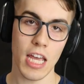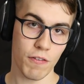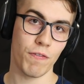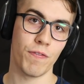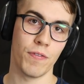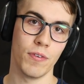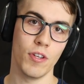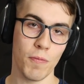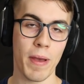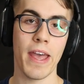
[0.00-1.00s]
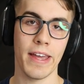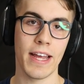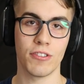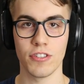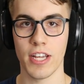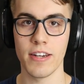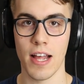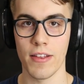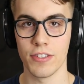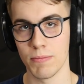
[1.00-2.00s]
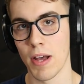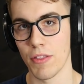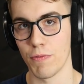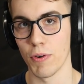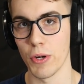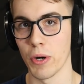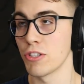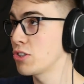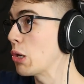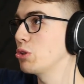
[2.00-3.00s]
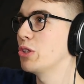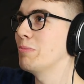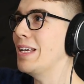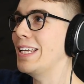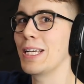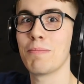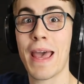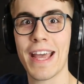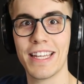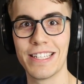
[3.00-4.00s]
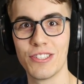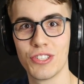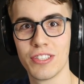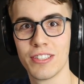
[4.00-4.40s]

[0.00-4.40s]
If you pay an extra ten dollars a month for your social media package.